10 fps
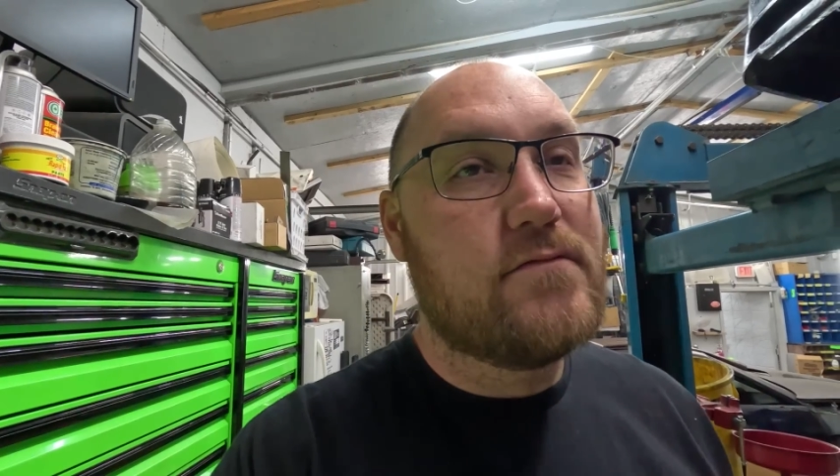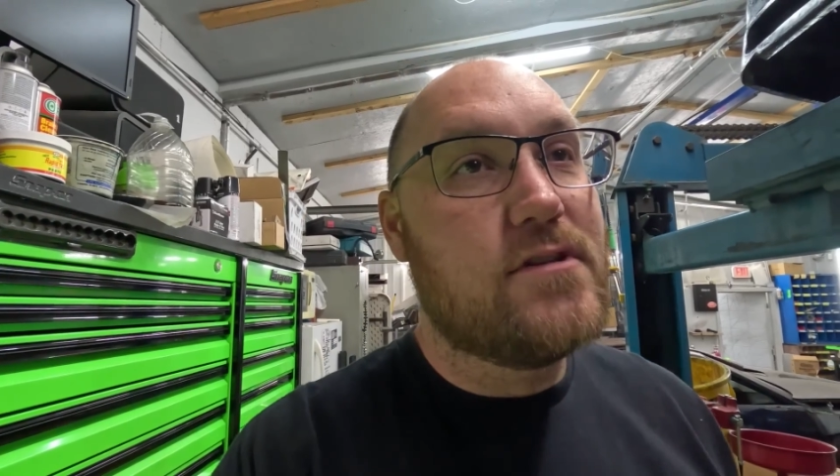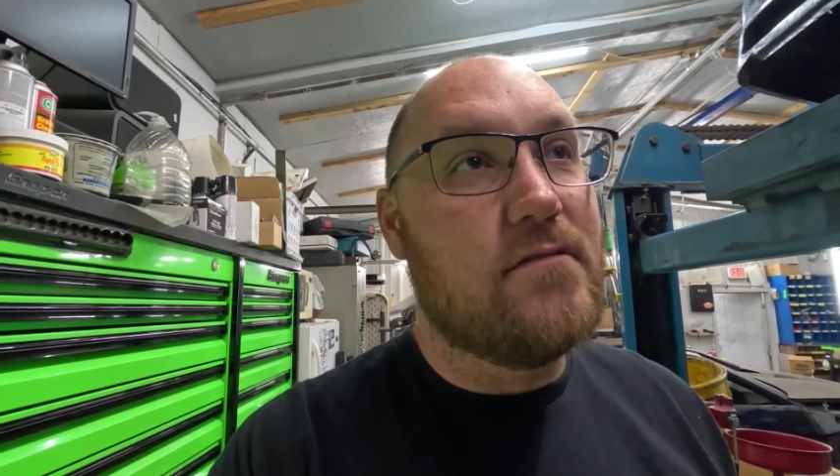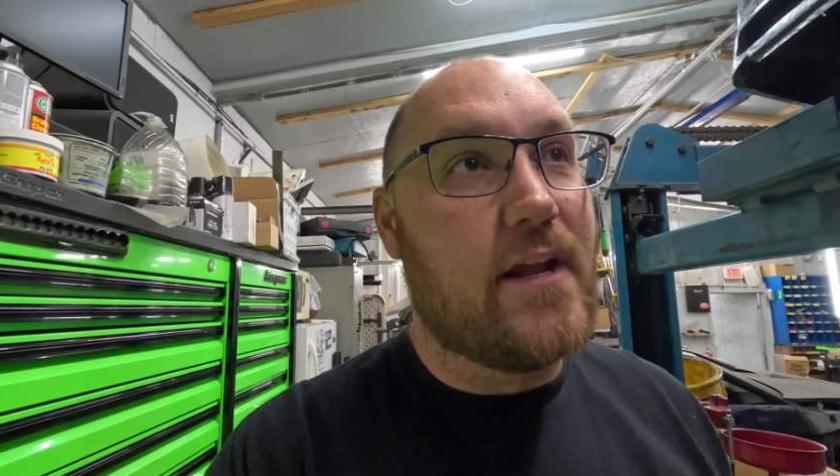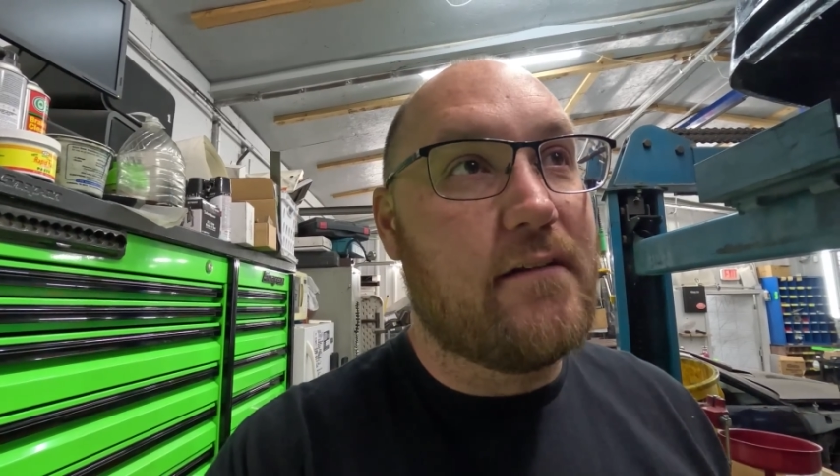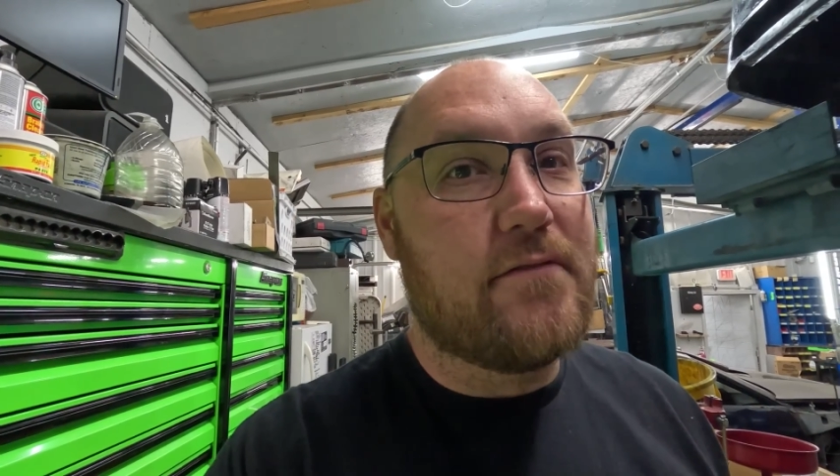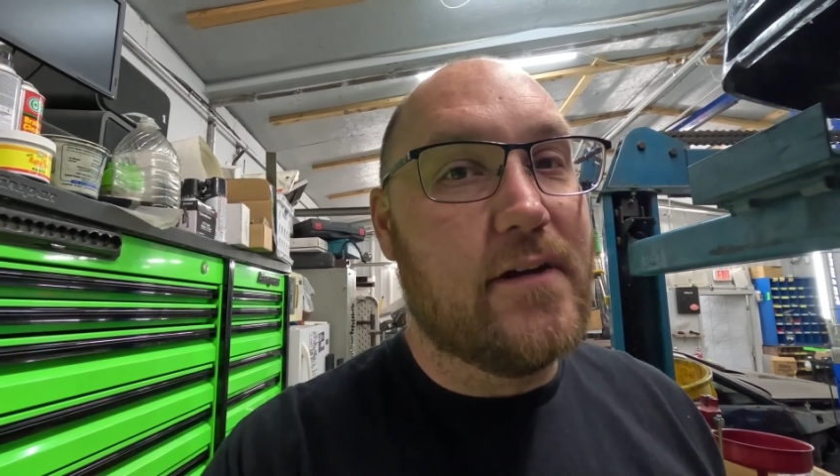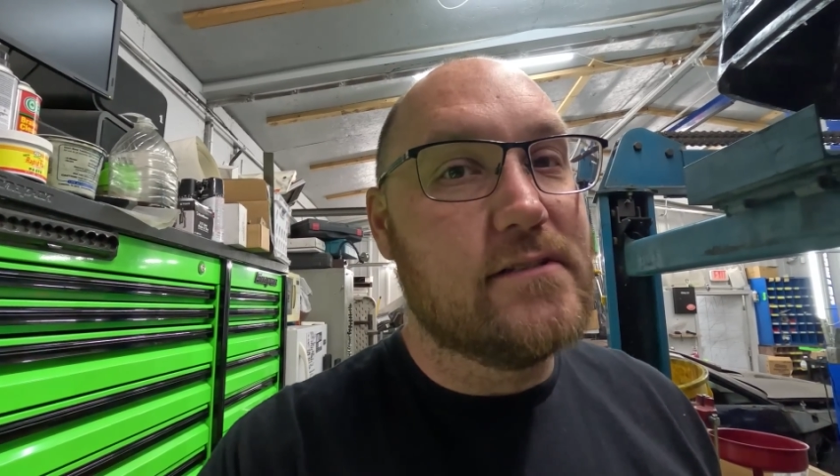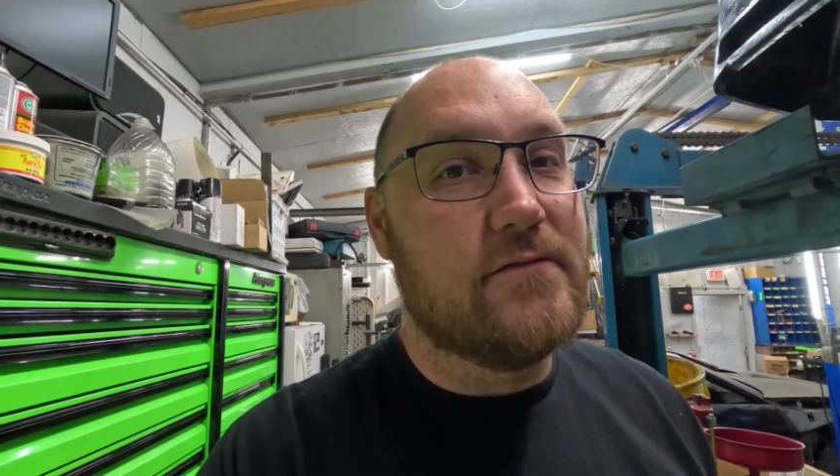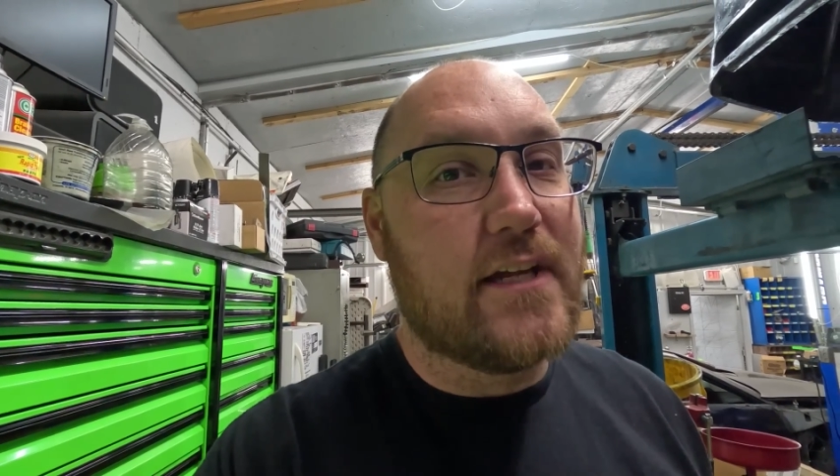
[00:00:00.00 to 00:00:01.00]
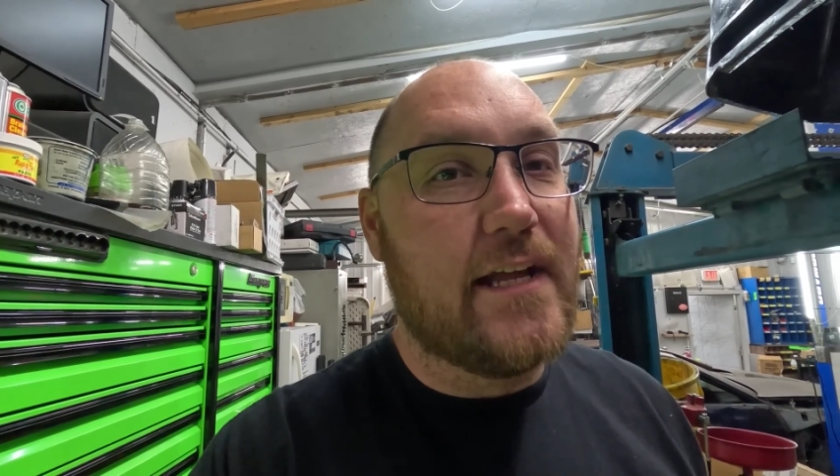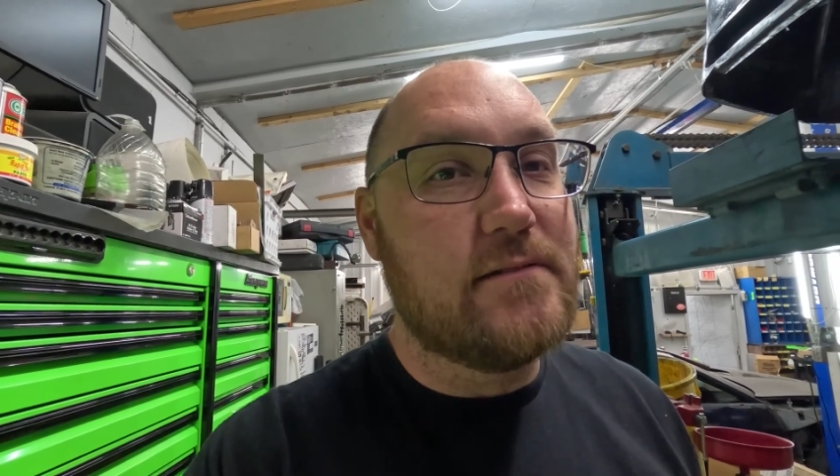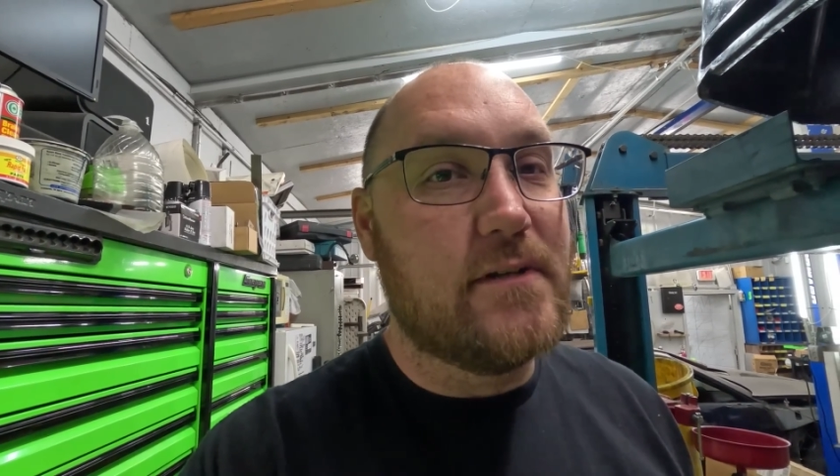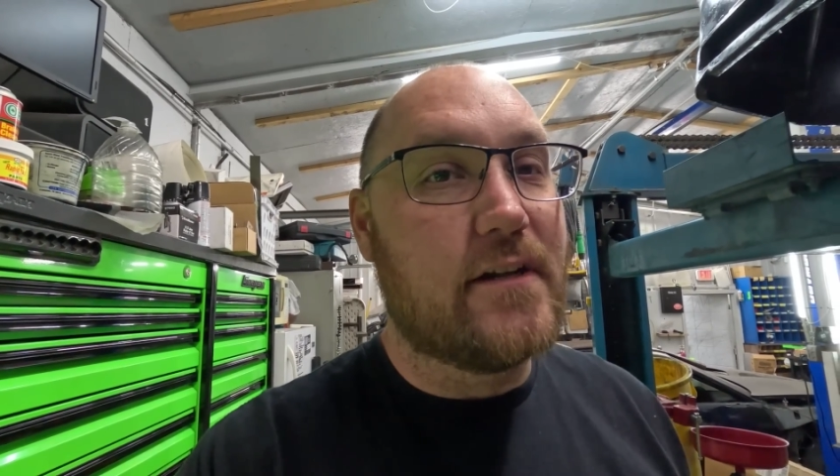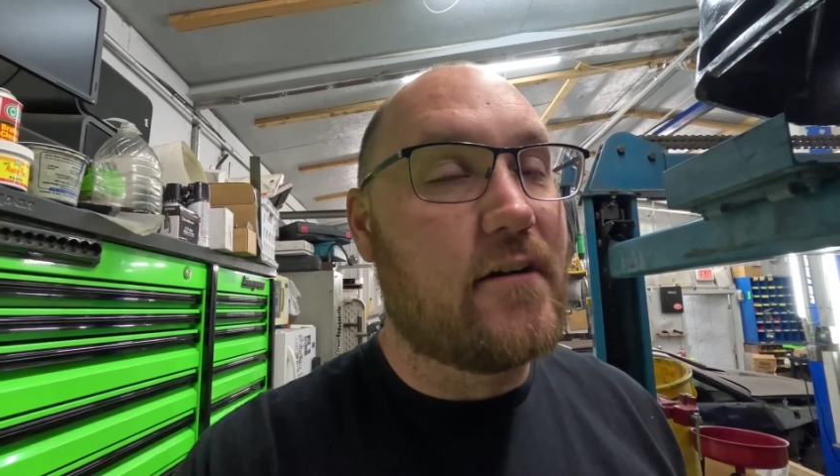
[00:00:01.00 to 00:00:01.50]
2.5 threads of
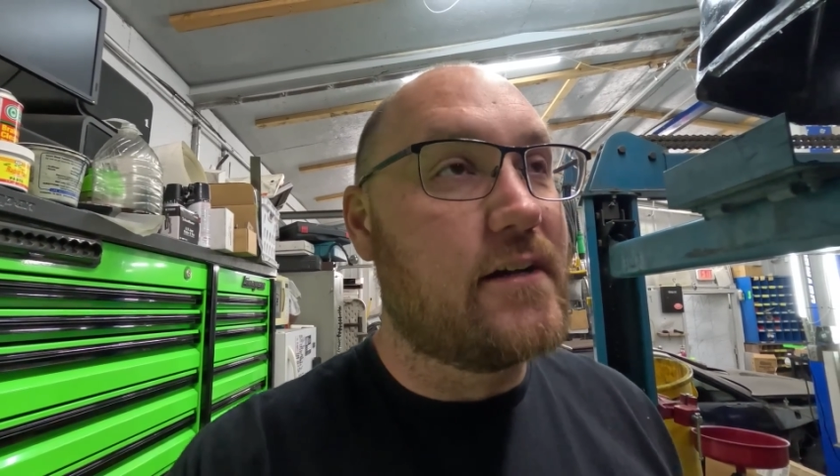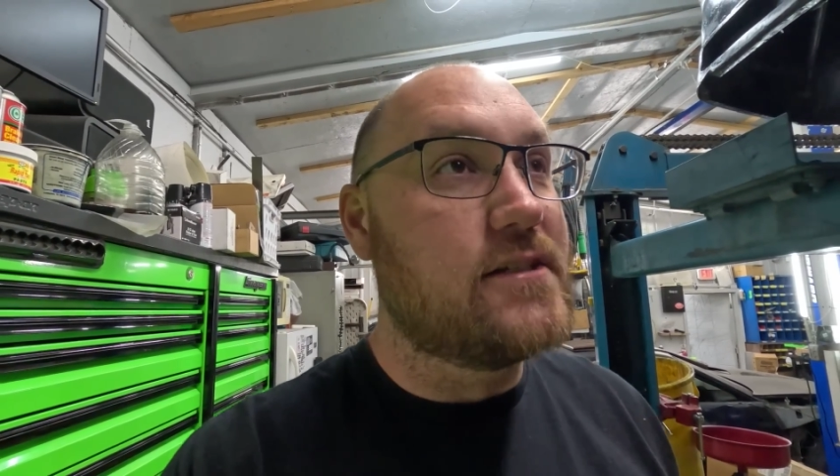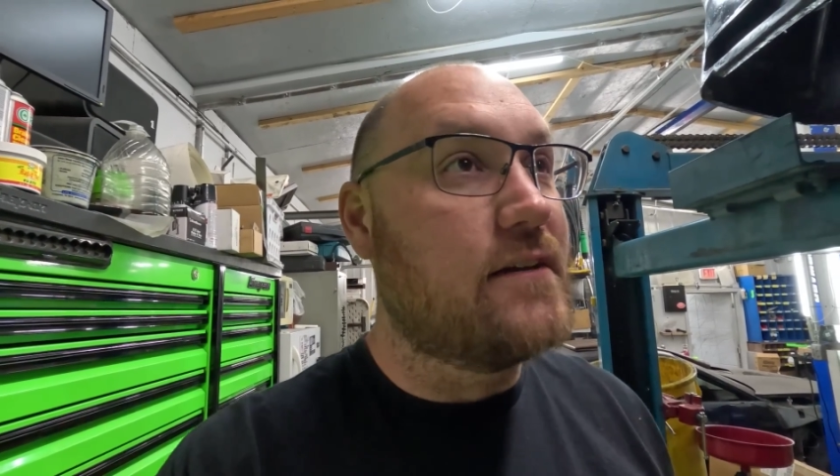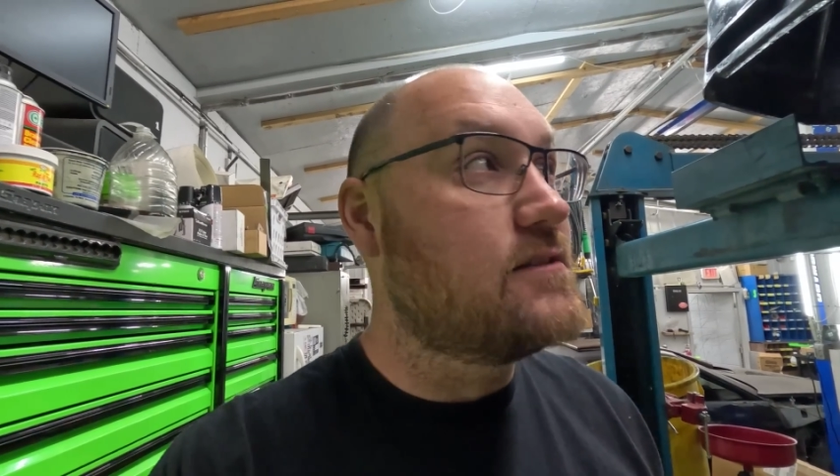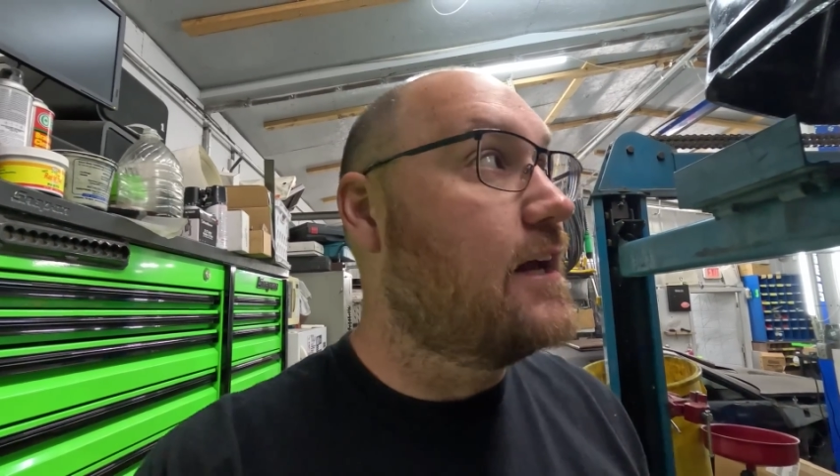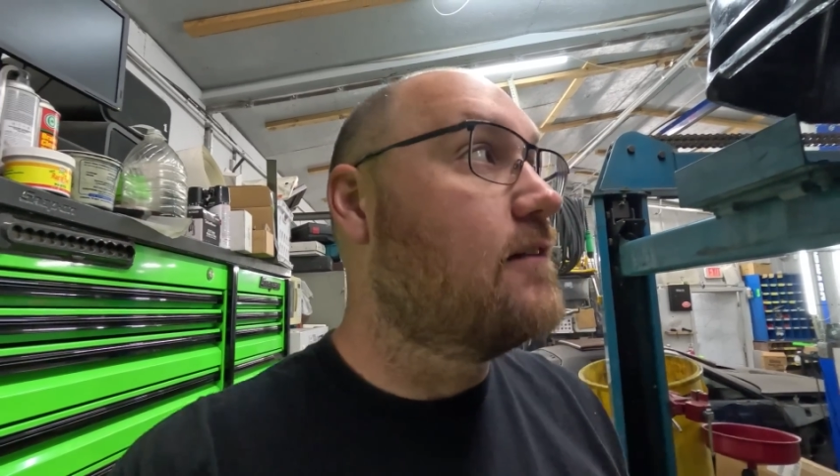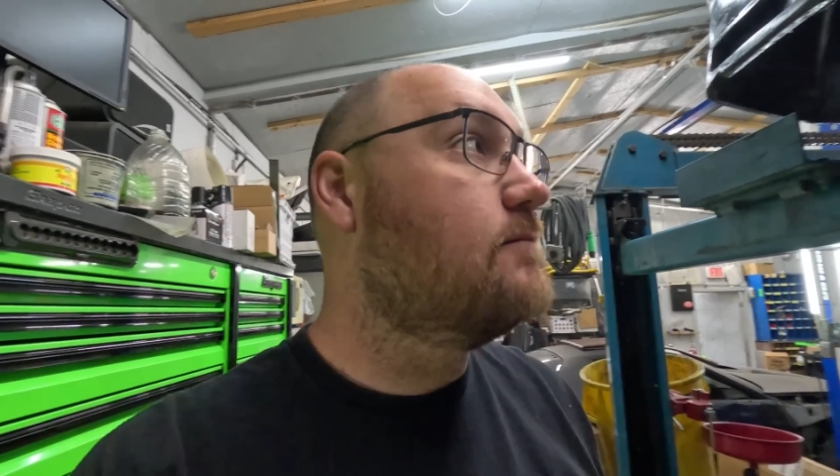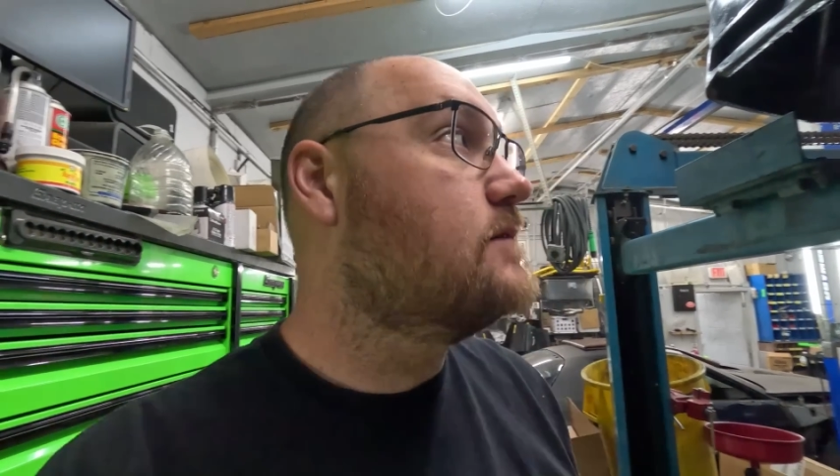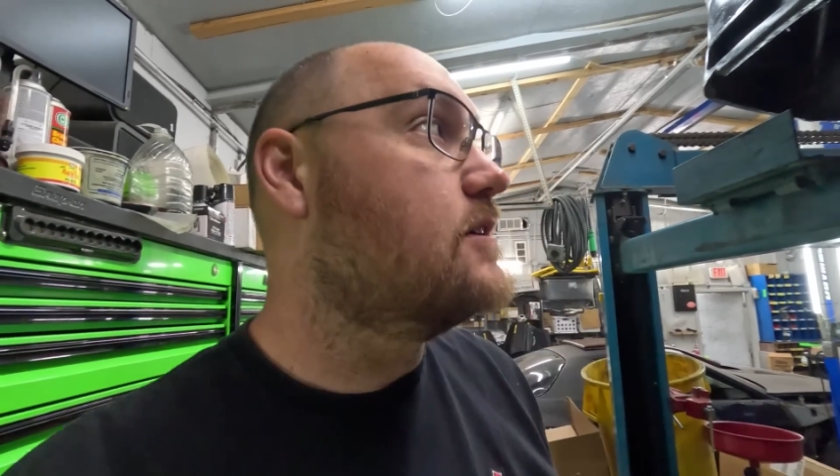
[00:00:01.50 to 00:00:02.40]
engagement in the crankshaft snout.